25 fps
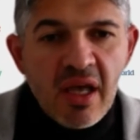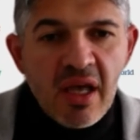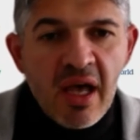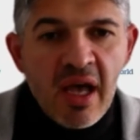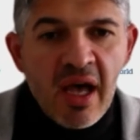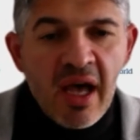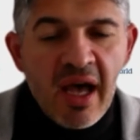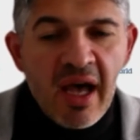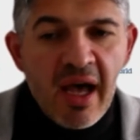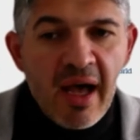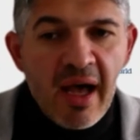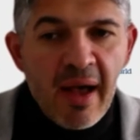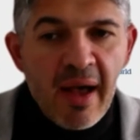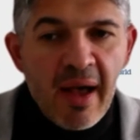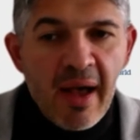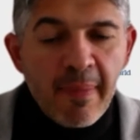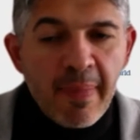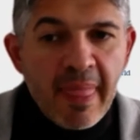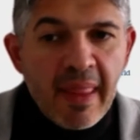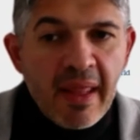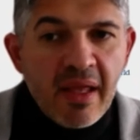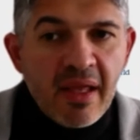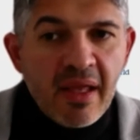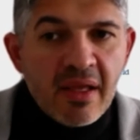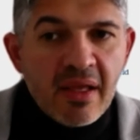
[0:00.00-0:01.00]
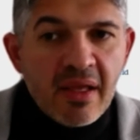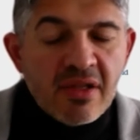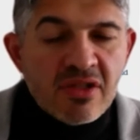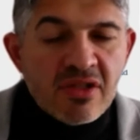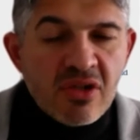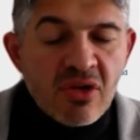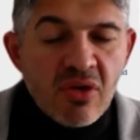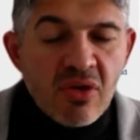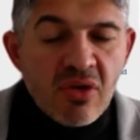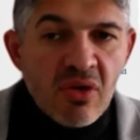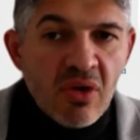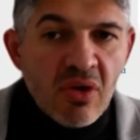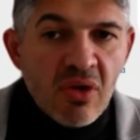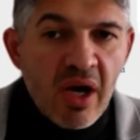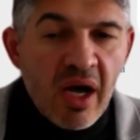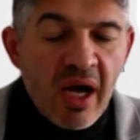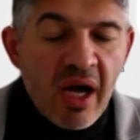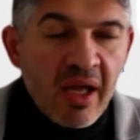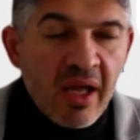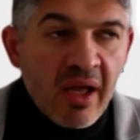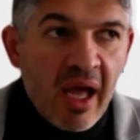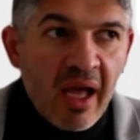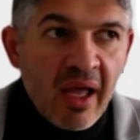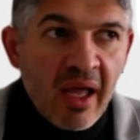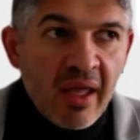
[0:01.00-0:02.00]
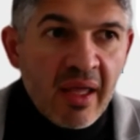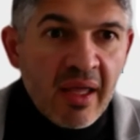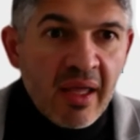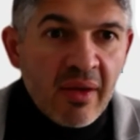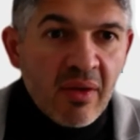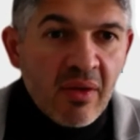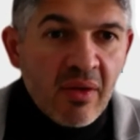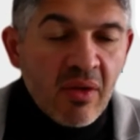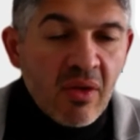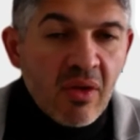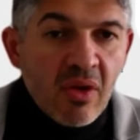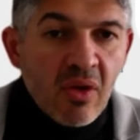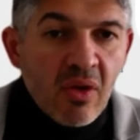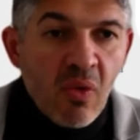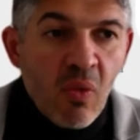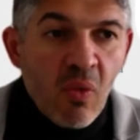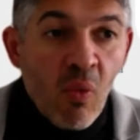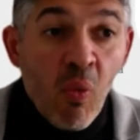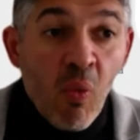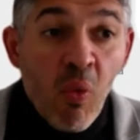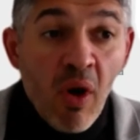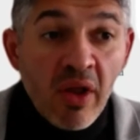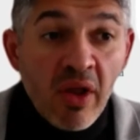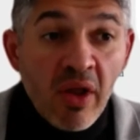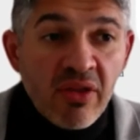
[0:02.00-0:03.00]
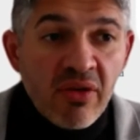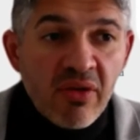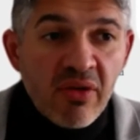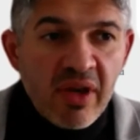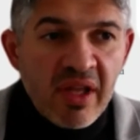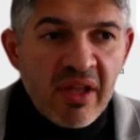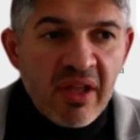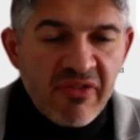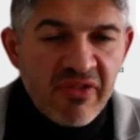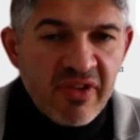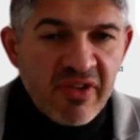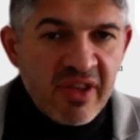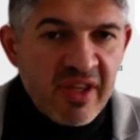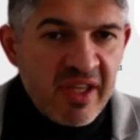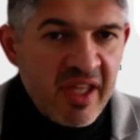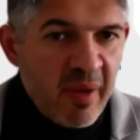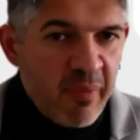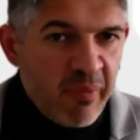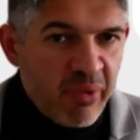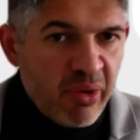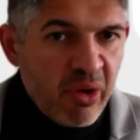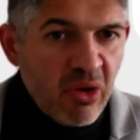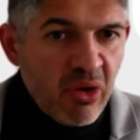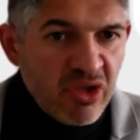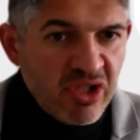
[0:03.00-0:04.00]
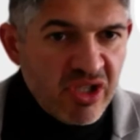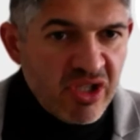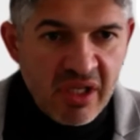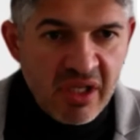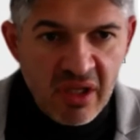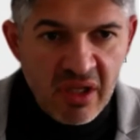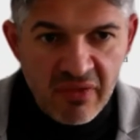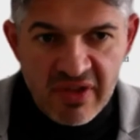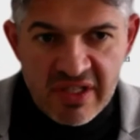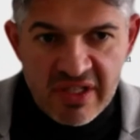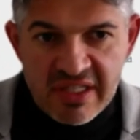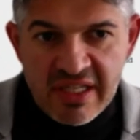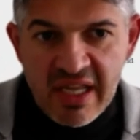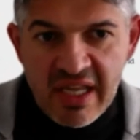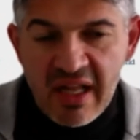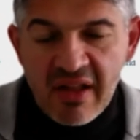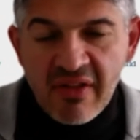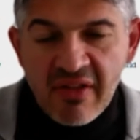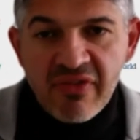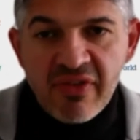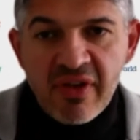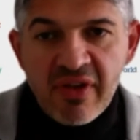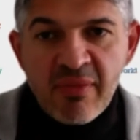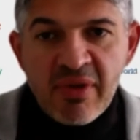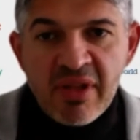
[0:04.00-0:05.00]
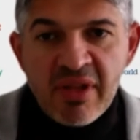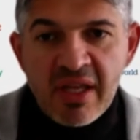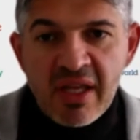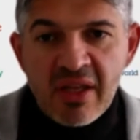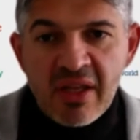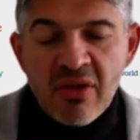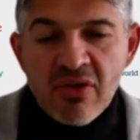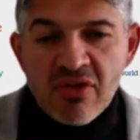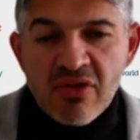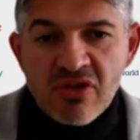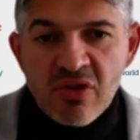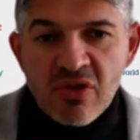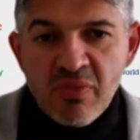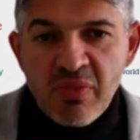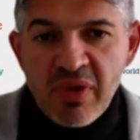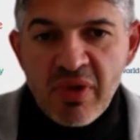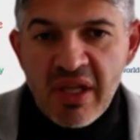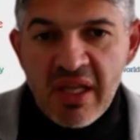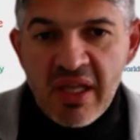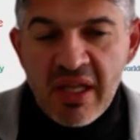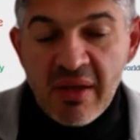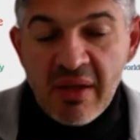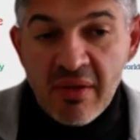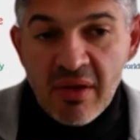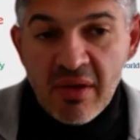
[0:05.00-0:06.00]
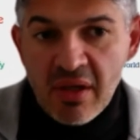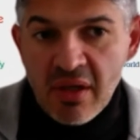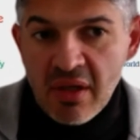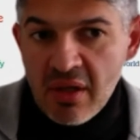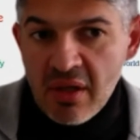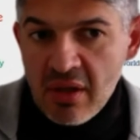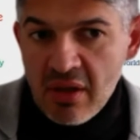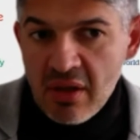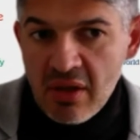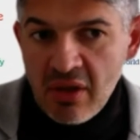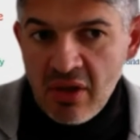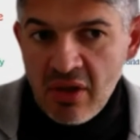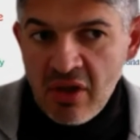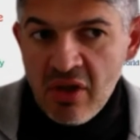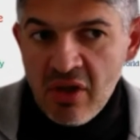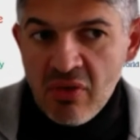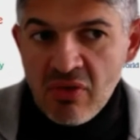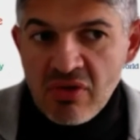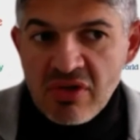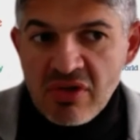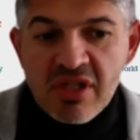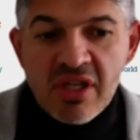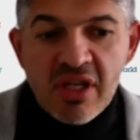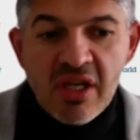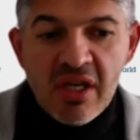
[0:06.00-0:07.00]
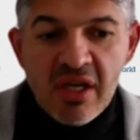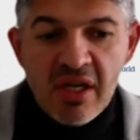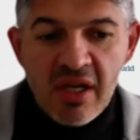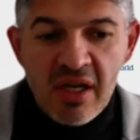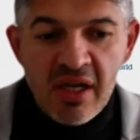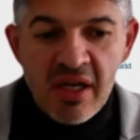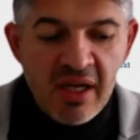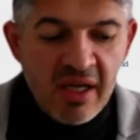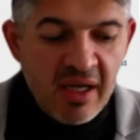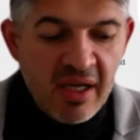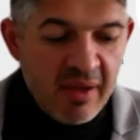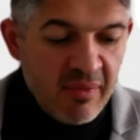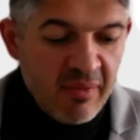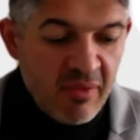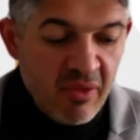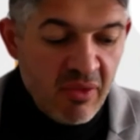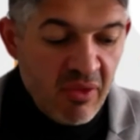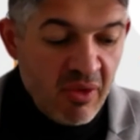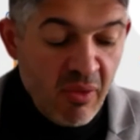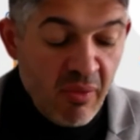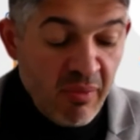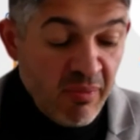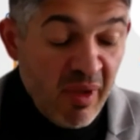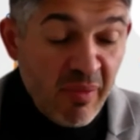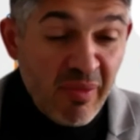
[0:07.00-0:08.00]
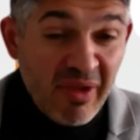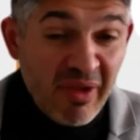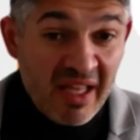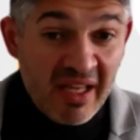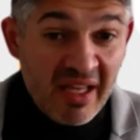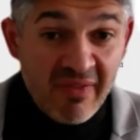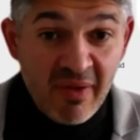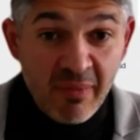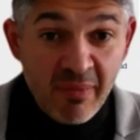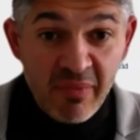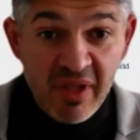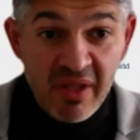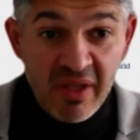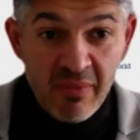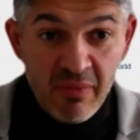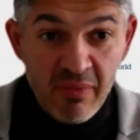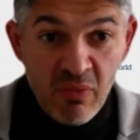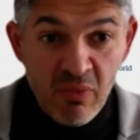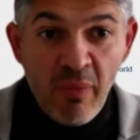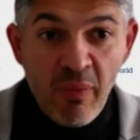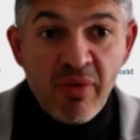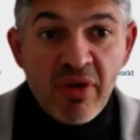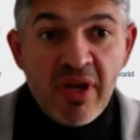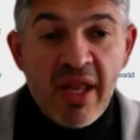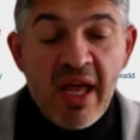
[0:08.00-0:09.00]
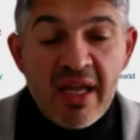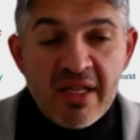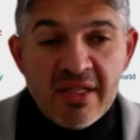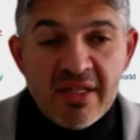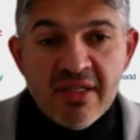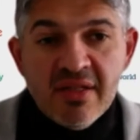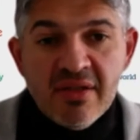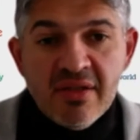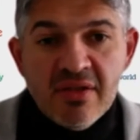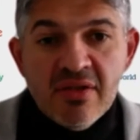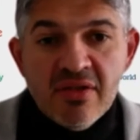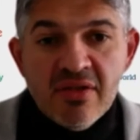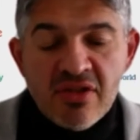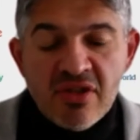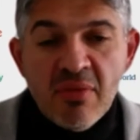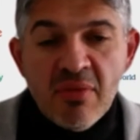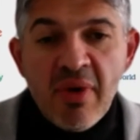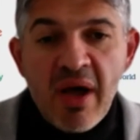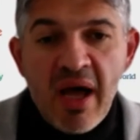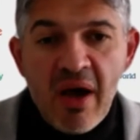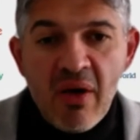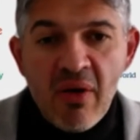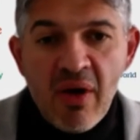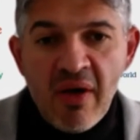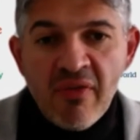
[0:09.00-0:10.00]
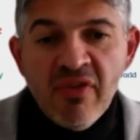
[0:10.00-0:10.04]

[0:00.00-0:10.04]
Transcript: Um, so I, I wonder if the approach in of itself, I mean, can also be used, uh, maybe can even be weaponized somehow.